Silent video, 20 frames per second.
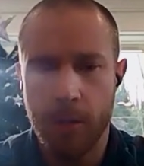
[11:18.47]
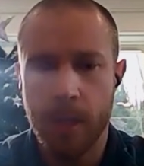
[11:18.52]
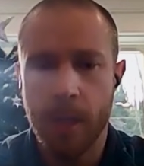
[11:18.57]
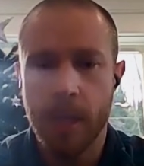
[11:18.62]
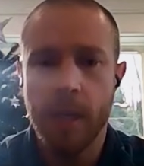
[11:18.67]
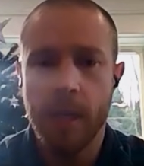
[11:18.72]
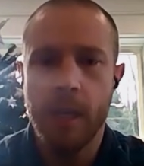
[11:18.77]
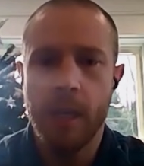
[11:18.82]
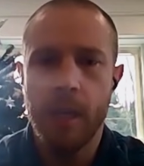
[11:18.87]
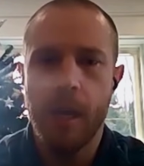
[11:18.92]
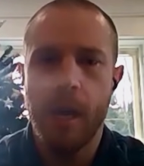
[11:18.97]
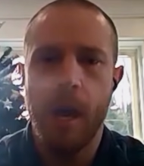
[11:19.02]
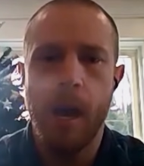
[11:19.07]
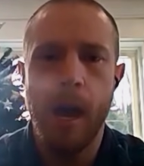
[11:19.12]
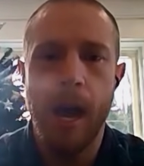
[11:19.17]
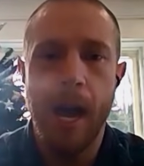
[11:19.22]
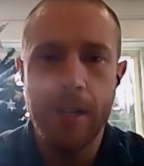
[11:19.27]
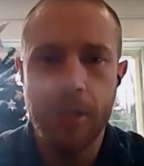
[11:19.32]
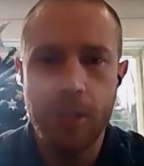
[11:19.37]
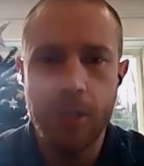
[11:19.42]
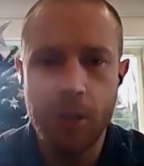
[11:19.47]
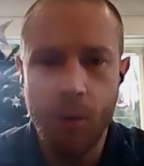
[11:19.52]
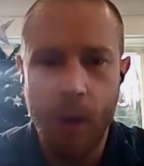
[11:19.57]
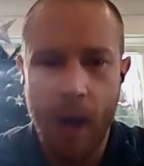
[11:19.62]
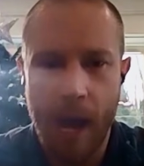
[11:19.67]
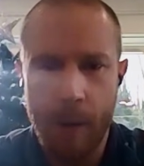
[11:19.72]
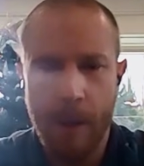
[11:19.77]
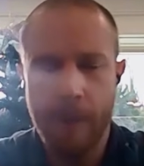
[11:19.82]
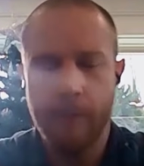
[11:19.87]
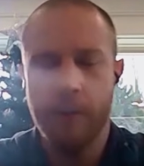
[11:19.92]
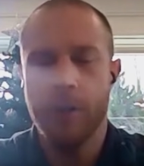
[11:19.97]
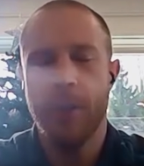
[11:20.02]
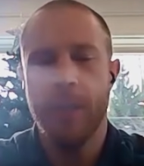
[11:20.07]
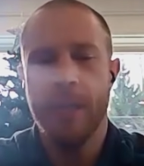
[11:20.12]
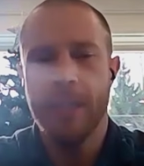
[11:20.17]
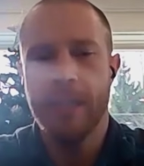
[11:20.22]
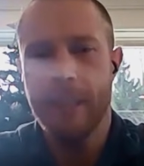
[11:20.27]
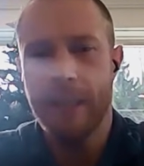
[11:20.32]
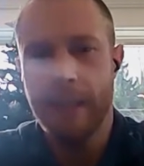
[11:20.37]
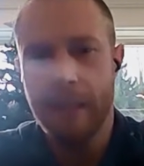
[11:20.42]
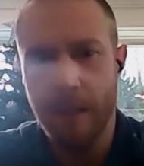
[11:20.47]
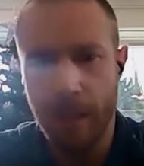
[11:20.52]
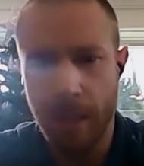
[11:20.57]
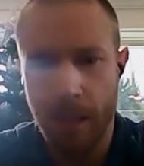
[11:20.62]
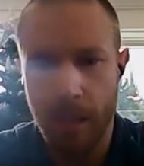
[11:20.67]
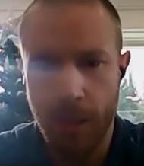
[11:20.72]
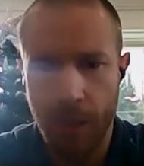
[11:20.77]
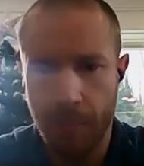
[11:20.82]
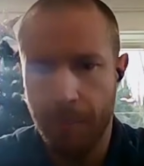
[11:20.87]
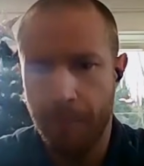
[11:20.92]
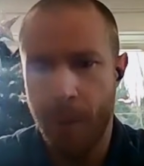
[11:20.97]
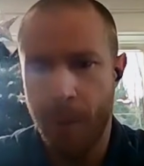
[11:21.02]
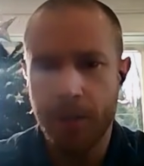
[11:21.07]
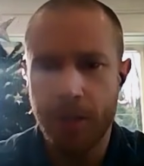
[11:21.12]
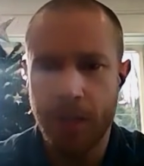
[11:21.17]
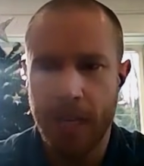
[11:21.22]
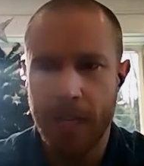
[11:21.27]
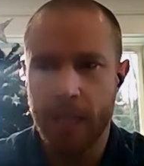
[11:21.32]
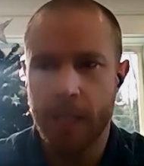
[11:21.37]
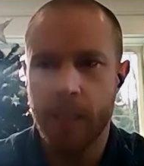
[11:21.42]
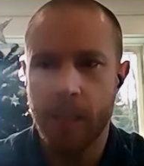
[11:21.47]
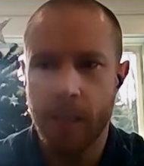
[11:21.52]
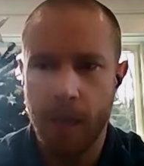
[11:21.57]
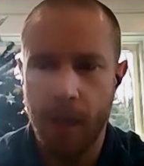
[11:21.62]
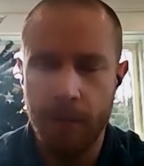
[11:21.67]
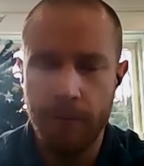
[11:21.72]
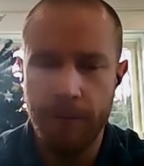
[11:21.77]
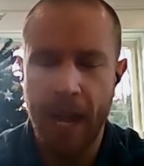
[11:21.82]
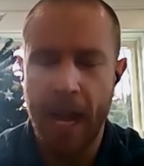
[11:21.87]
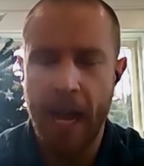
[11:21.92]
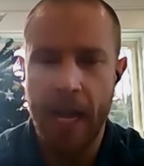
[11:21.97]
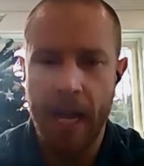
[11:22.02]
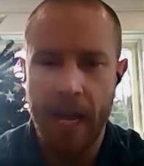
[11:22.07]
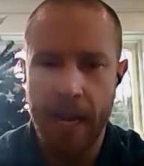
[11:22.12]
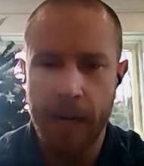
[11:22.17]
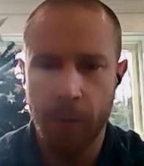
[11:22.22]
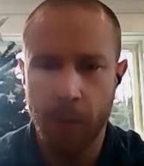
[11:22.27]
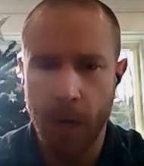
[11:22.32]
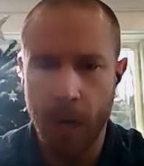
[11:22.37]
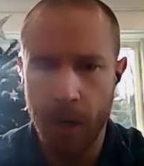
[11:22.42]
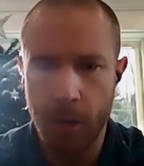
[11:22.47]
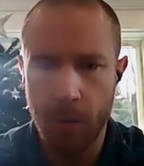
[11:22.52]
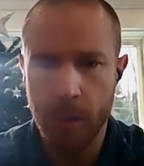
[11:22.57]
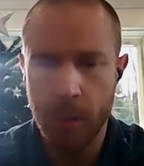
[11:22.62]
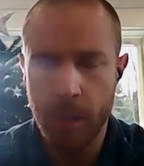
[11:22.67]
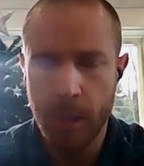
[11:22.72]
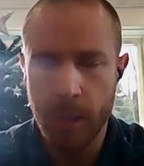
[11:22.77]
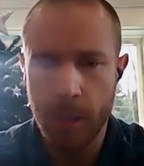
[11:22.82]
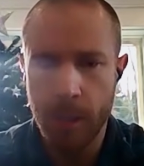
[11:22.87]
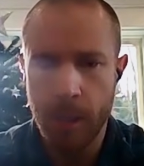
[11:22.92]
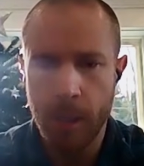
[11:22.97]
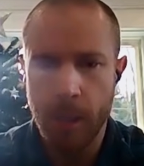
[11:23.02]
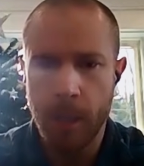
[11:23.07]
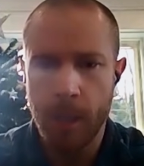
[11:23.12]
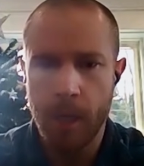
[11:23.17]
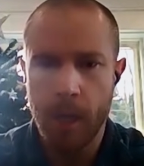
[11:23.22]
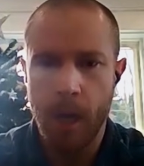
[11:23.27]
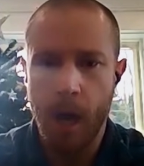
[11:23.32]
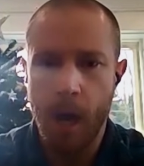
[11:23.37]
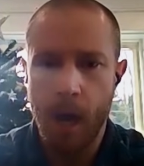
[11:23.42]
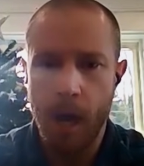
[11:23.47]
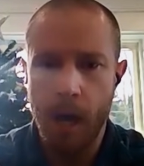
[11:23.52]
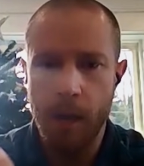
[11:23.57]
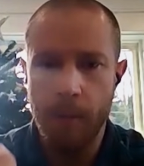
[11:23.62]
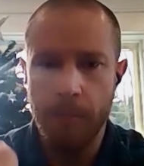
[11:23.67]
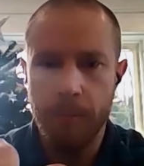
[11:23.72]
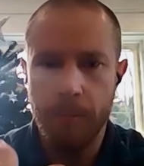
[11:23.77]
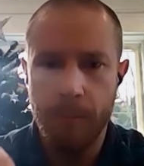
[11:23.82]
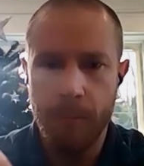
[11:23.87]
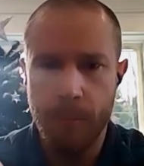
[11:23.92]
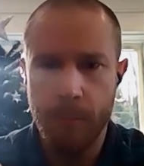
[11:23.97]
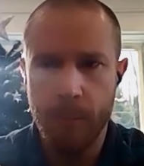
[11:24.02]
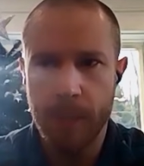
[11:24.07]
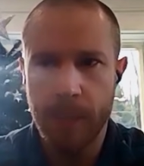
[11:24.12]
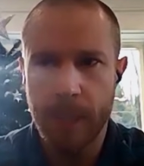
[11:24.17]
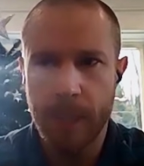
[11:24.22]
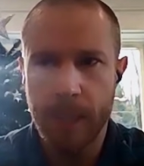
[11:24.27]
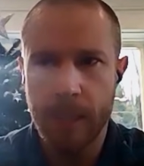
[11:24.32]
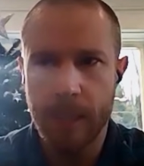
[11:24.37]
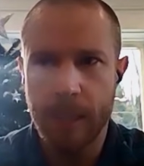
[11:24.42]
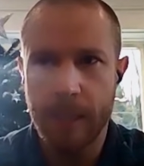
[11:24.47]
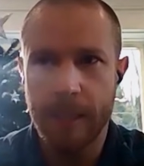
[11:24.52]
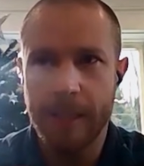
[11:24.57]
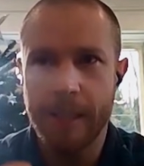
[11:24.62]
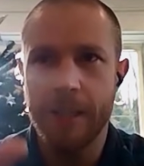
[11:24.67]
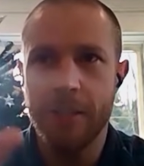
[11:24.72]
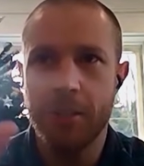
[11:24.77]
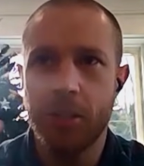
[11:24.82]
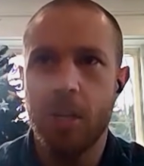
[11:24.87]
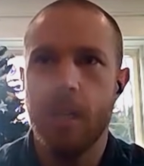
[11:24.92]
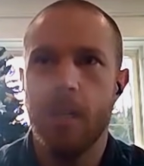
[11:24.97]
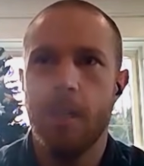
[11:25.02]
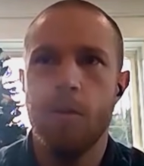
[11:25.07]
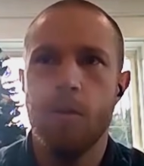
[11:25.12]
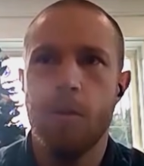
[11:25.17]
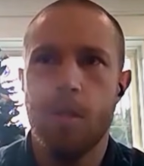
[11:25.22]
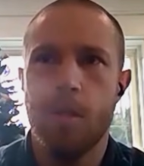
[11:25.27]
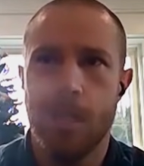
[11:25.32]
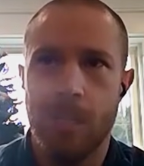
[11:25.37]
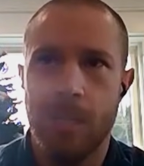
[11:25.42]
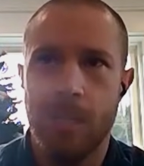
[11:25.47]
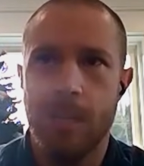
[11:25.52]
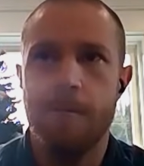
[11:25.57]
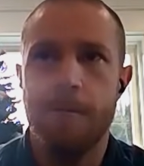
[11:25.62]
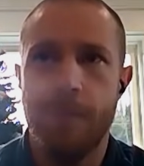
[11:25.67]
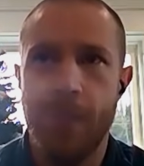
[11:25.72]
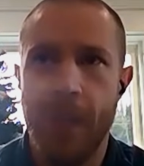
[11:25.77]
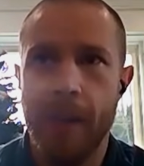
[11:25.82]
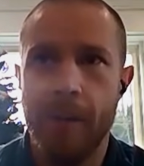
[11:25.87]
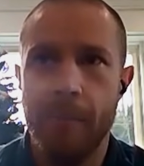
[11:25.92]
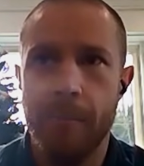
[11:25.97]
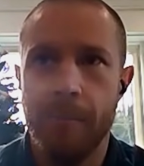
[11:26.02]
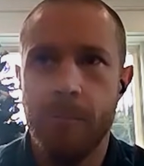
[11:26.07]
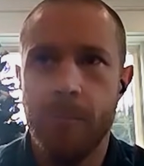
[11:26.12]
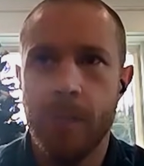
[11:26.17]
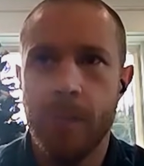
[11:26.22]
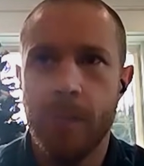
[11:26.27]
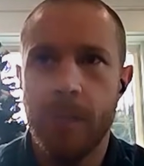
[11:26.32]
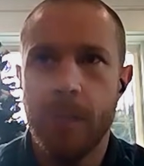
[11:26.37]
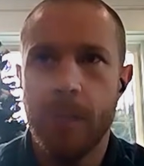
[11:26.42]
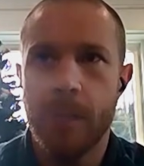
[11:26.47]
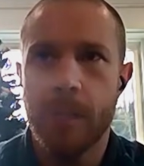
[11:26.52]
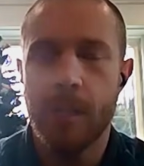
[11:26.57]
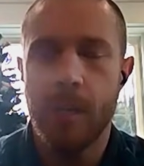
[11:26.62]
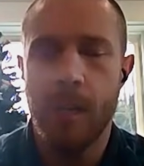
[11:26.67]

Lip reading: When I spoke with Darren Cummings, he did give us a rule of thumb, something he thinks is probably a pretty safe rule, a pretty safe way of thinking about